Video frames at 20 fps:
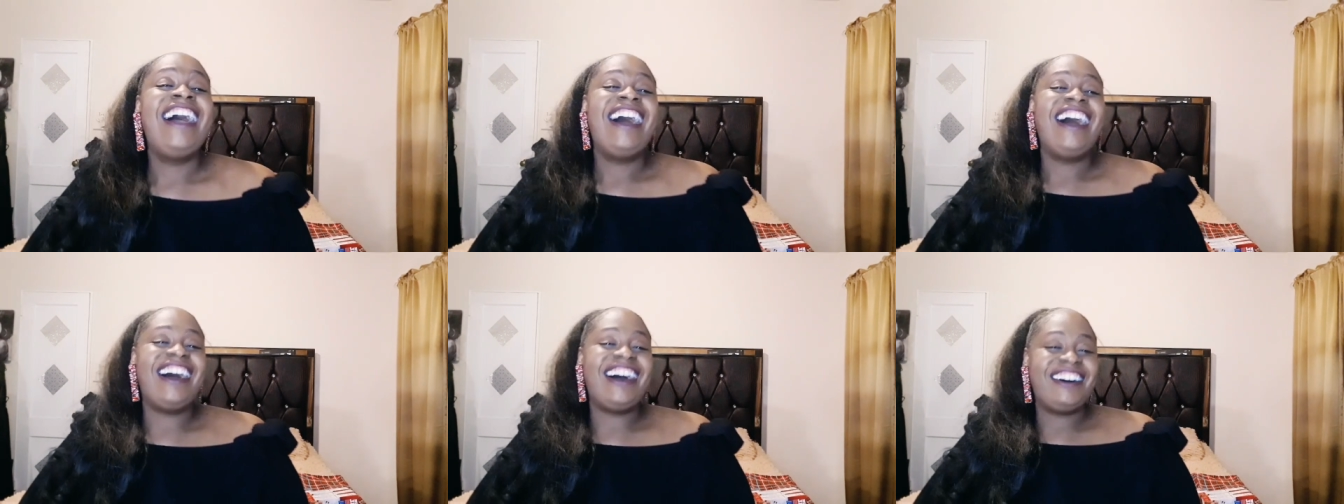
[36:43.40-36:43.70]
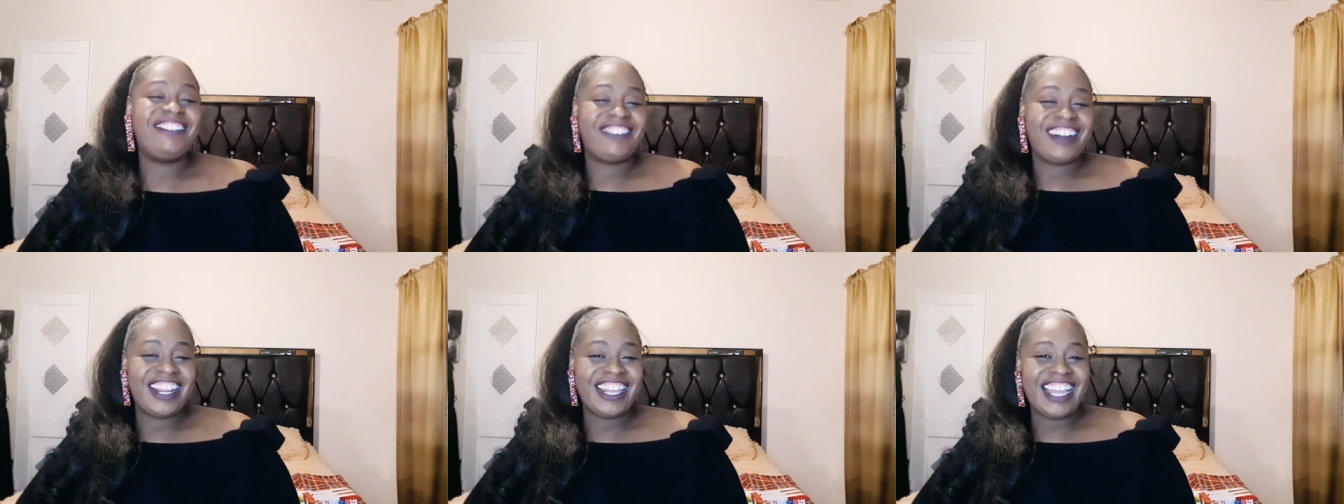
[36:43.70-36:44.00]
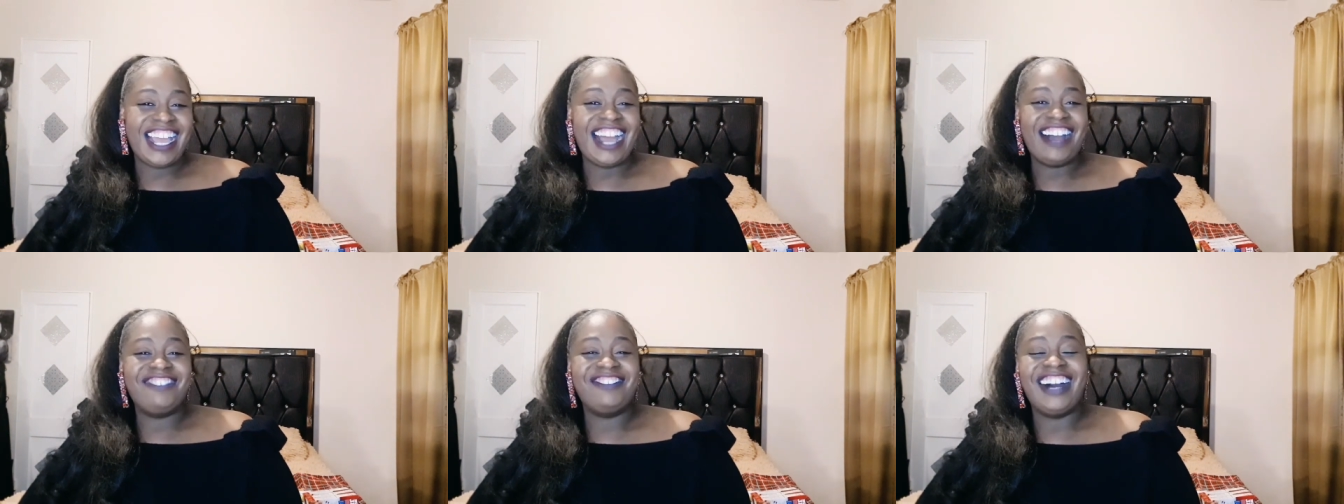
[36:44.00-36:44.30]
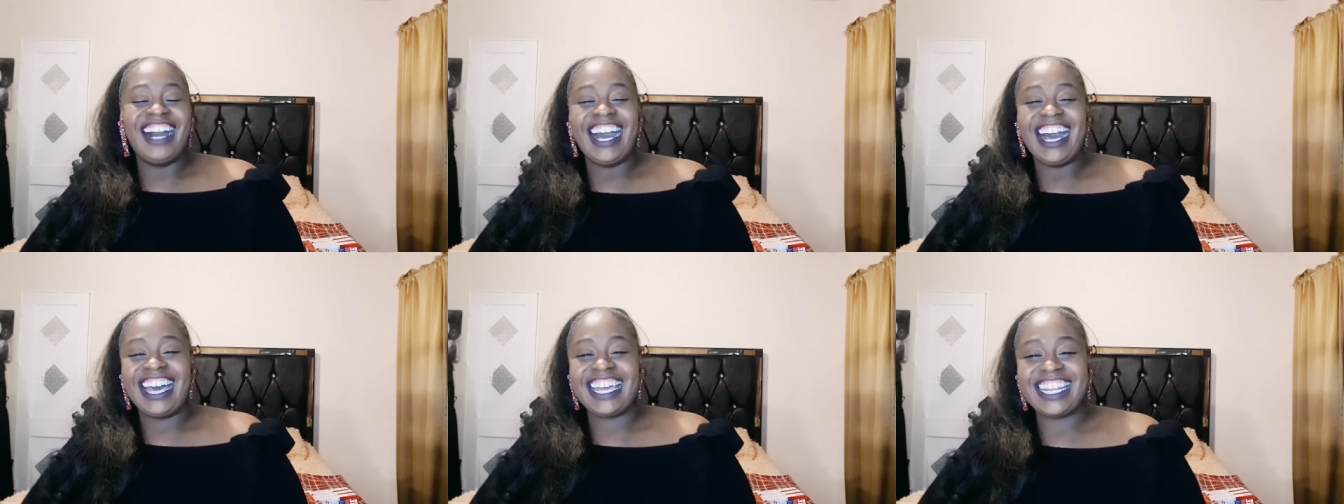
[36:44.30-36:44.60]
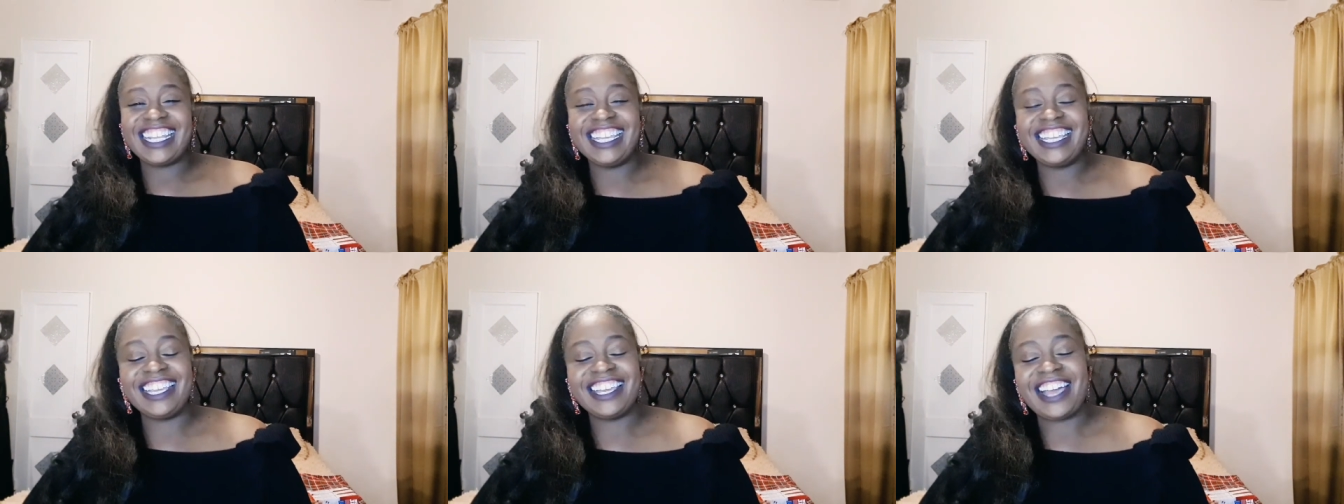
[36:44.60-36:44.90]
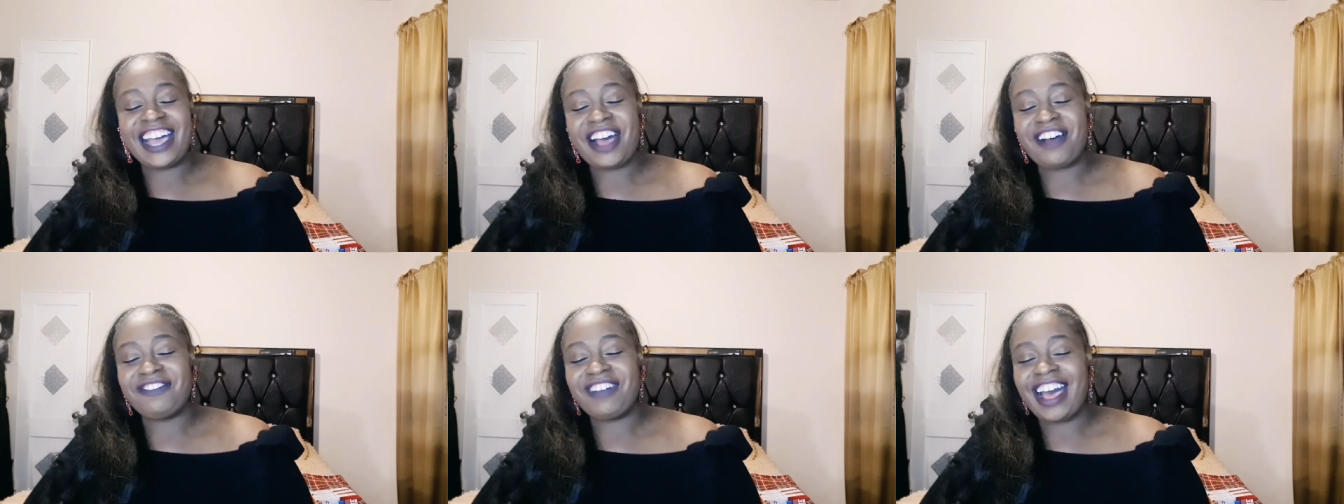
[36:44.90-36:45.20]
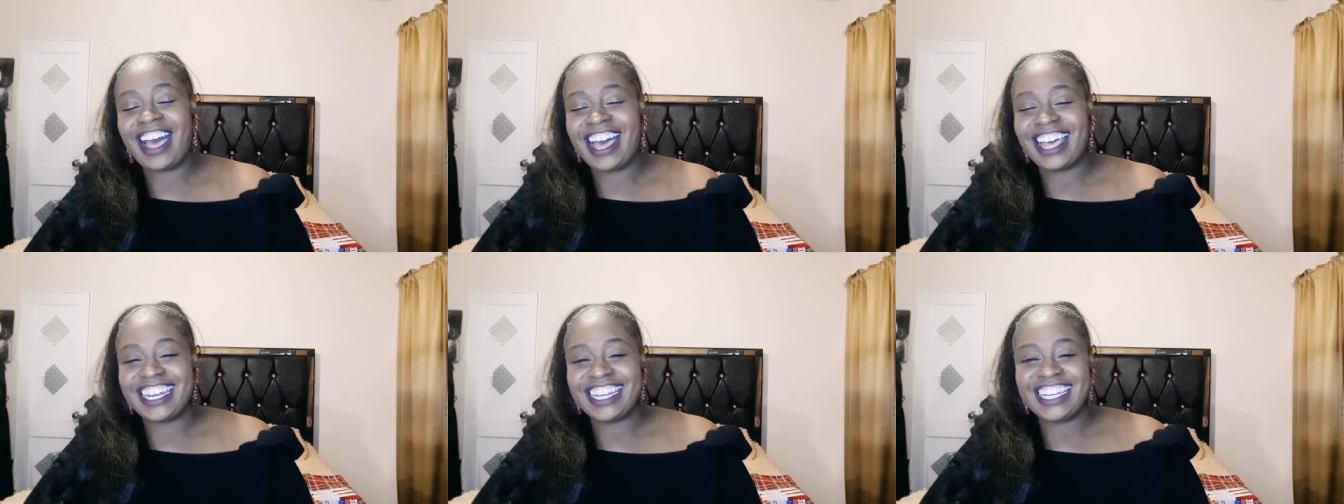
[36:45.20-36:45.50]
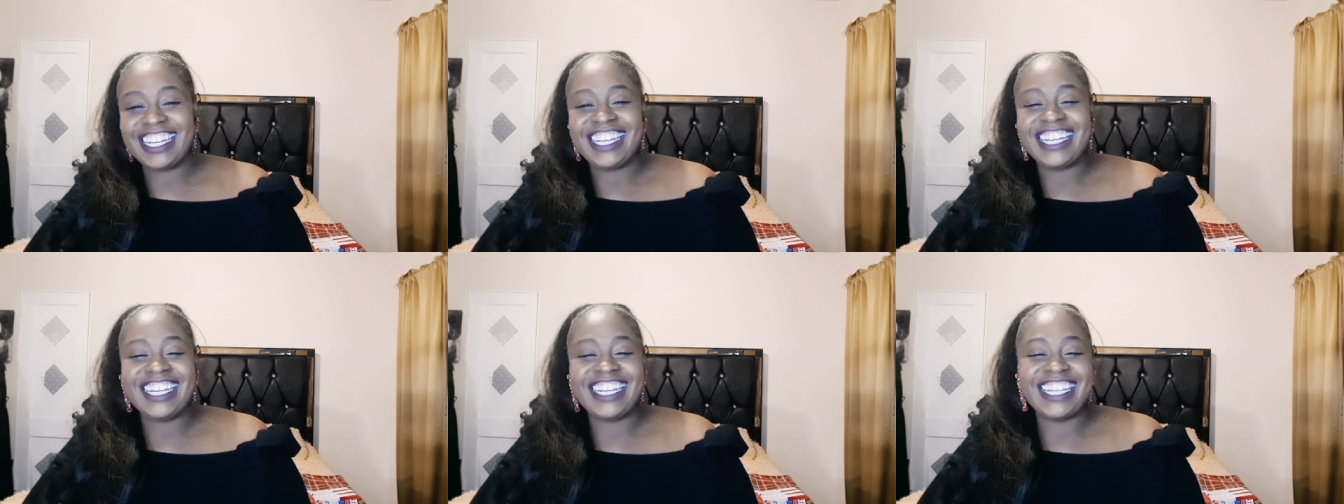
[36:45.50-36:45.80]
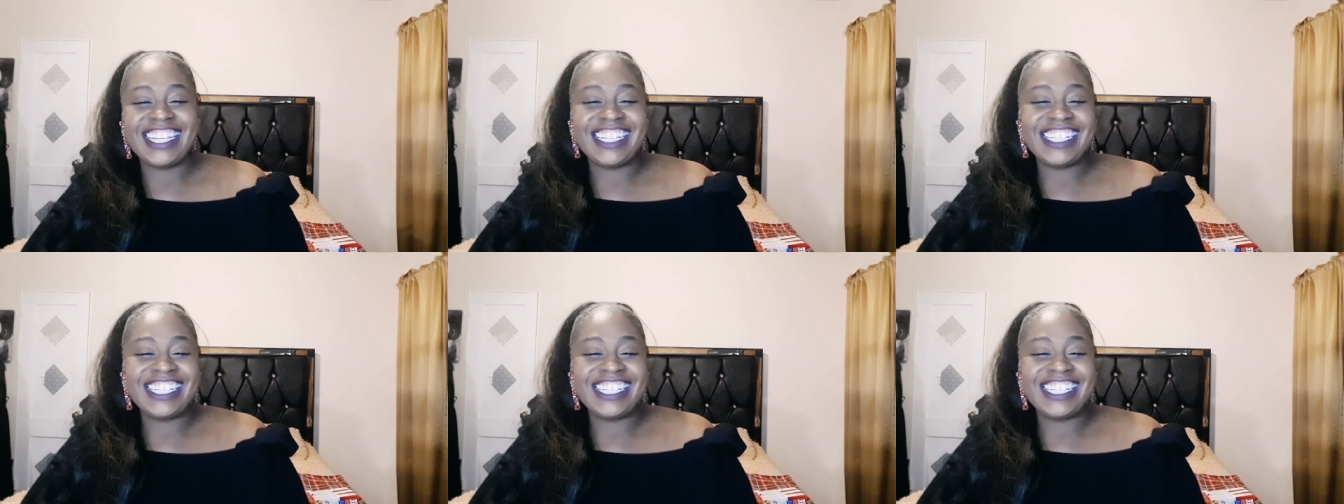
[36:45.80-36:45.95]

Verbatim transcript: All right, I'm out of here. I'm out of here.